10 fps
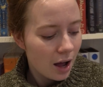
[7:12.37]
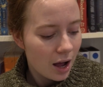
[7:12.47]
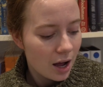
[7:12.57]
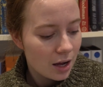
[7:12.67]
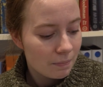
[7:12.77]

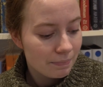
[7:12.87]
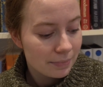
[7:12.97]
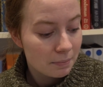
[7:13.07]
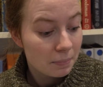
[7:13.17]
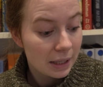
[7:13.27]

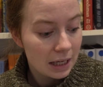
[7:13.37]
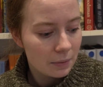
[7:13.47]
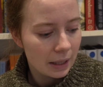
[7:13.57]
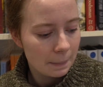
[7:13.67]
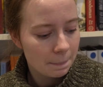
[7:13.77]
But
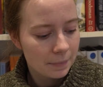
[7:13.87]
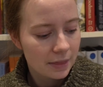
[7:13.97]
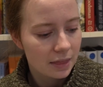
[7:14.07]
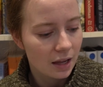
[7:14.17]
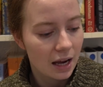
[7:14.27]
anyway,
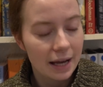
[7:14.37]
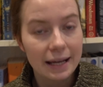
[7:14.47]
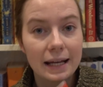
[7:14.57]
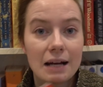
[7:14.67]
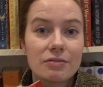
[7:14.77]

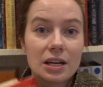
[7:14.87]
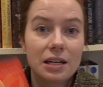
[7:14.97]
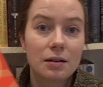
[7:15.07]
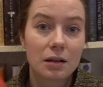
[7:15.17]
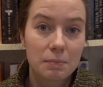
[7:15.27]
I have
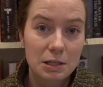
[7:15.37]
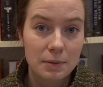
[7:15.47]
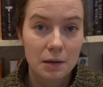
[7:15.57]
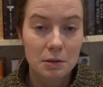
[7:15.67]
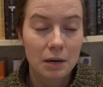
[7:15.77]
then picked
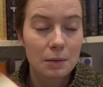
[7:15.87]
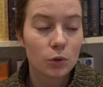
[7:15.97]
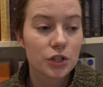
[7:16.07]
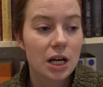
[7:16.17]
back up the mime order.